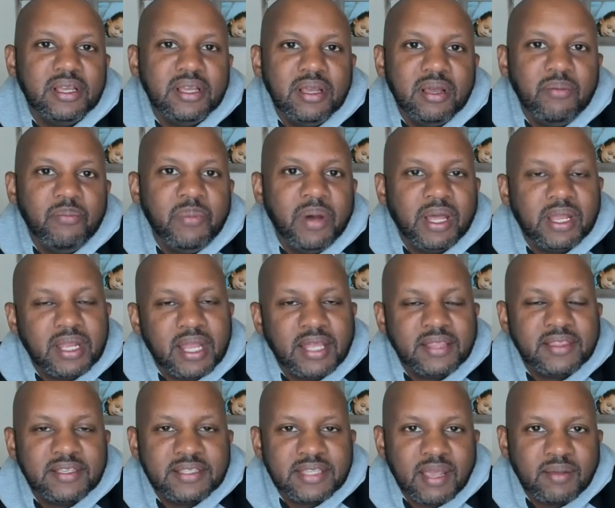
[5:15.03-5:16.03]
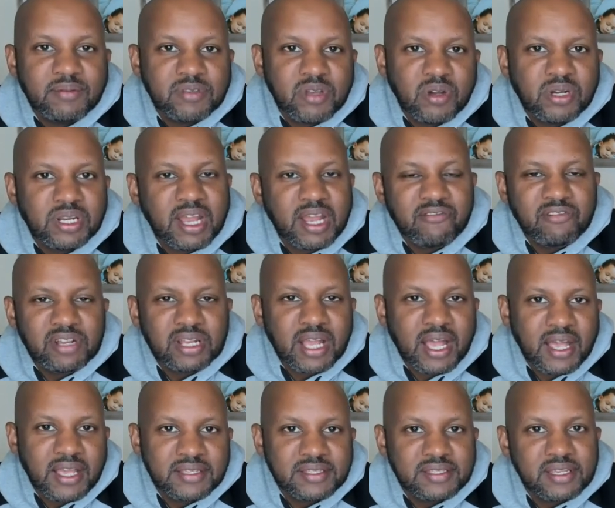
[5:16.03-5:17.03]
But at the same token, I
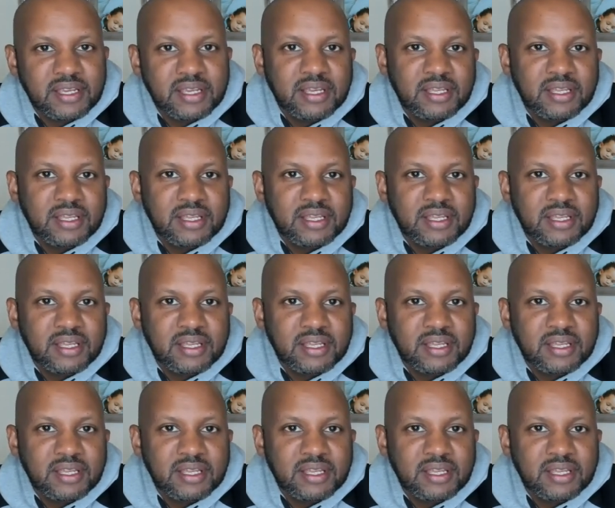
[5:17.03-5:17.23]
realize